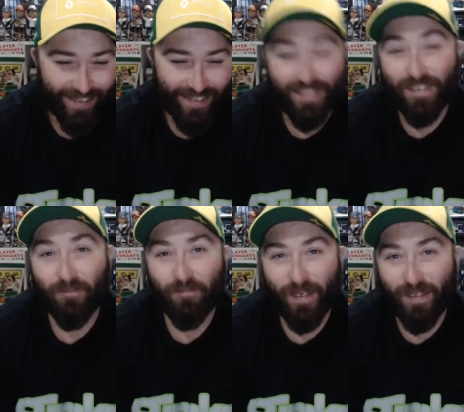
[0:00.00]
Unless
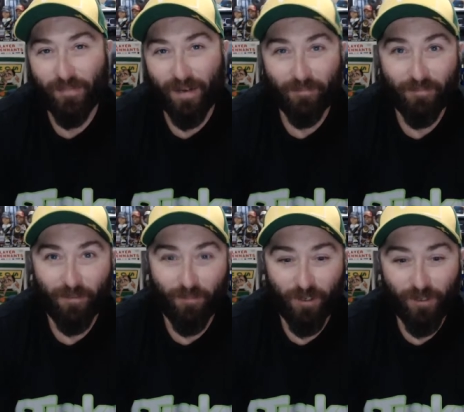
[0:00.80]
you've picked him up to
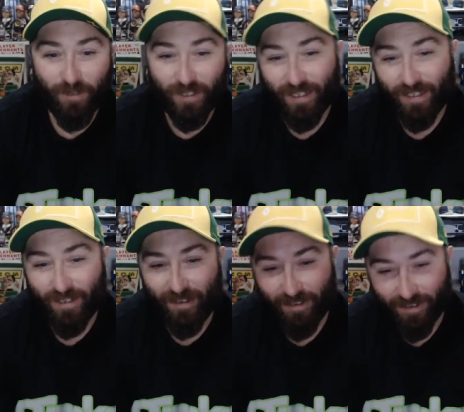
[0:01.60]
Brisbane, then
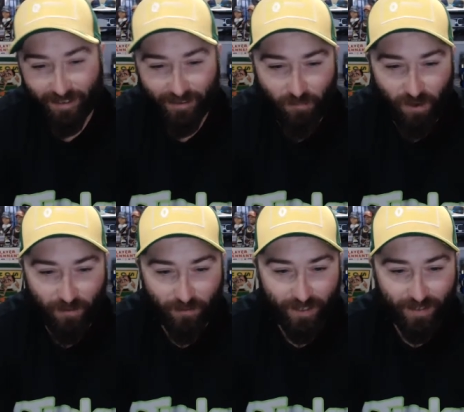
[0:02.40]
he
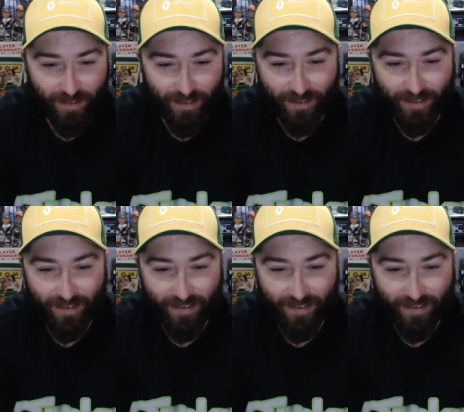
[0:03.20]
might win it there.